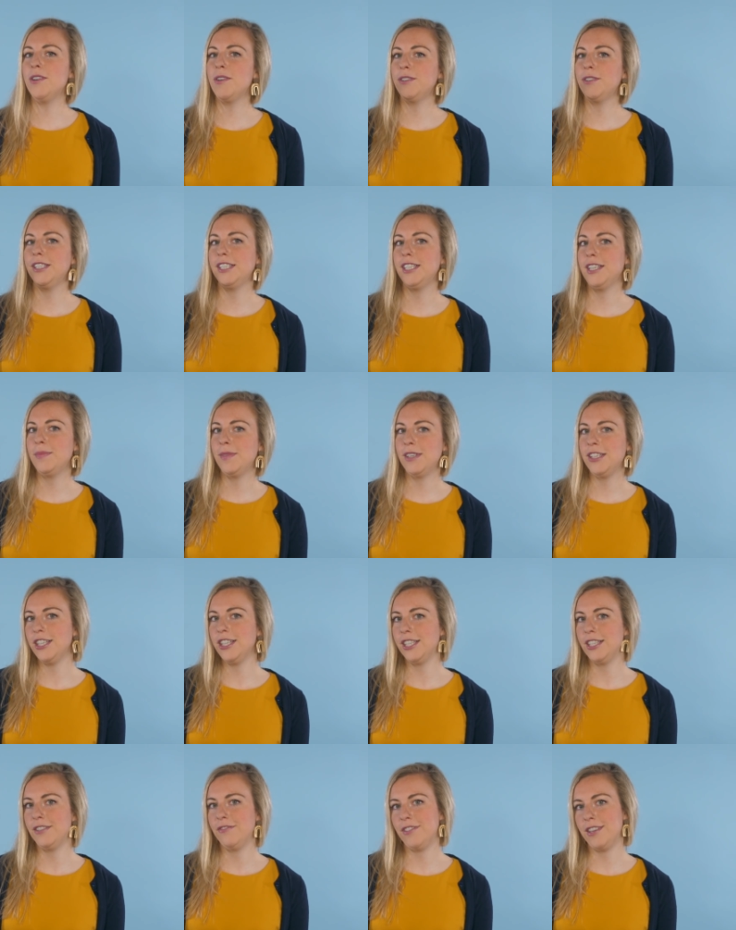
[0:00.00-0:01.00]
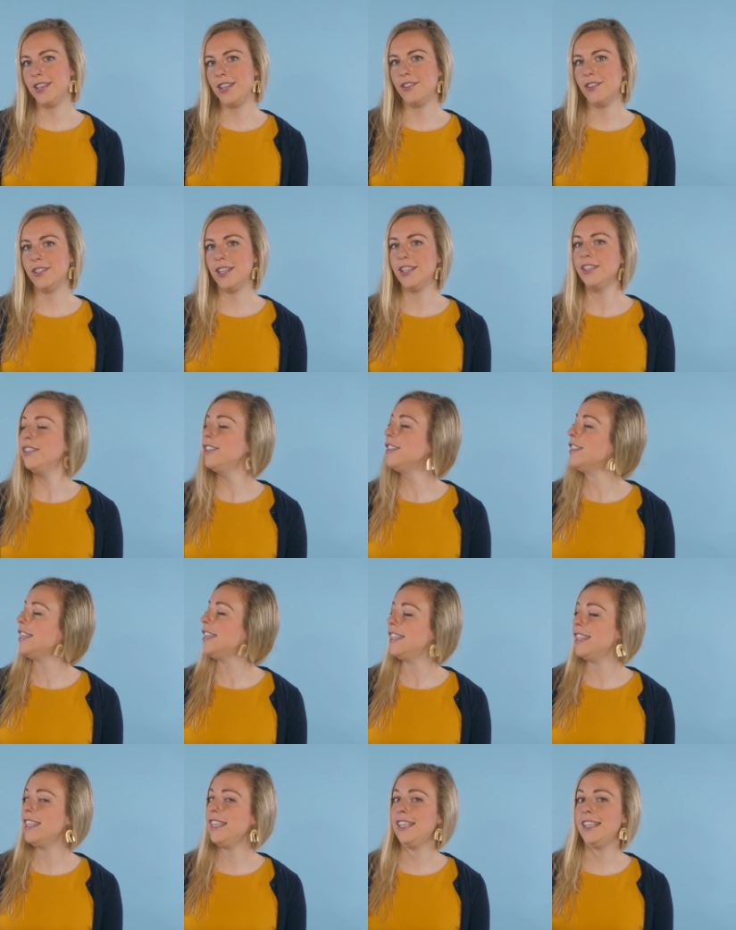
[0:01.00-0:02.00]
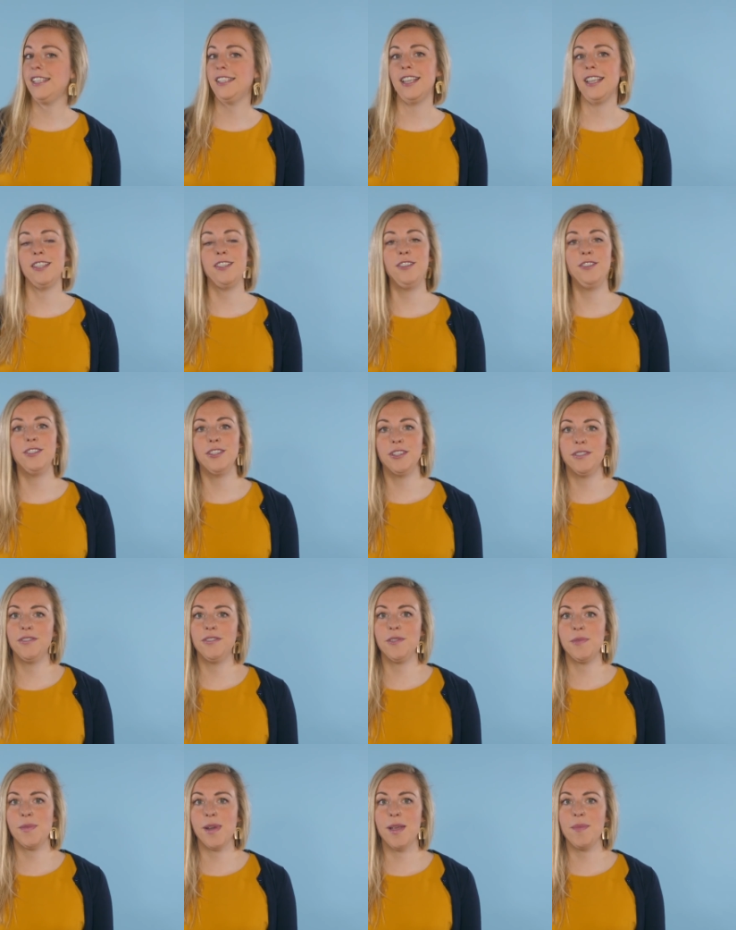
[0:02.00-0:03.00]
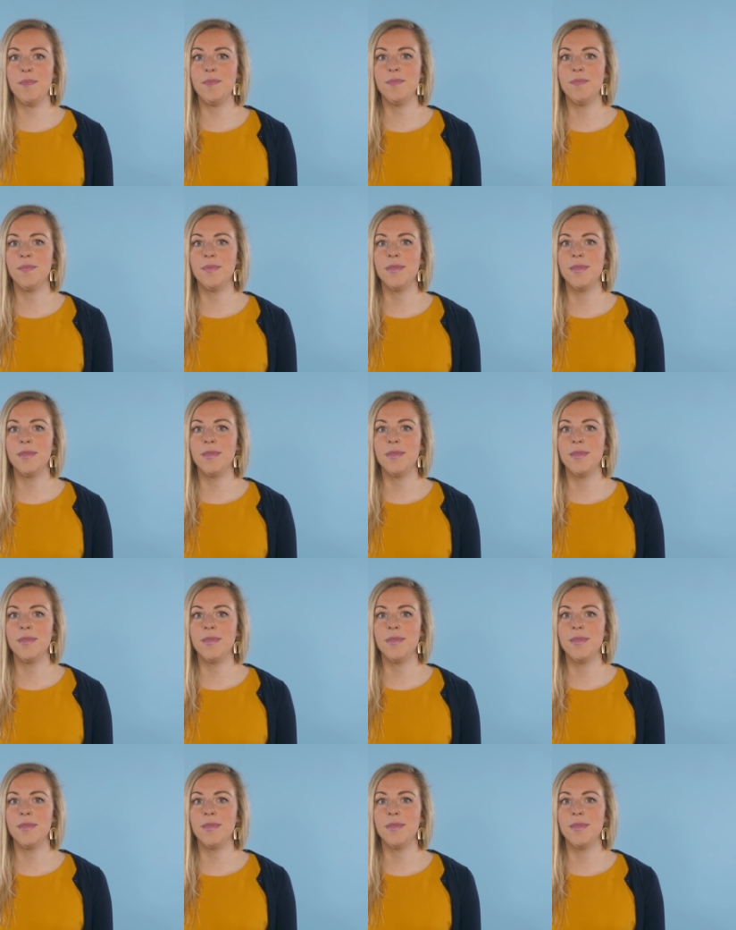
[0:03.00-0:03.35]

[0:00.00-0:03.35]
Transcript: noticed images and videos that look like these as you surf the web.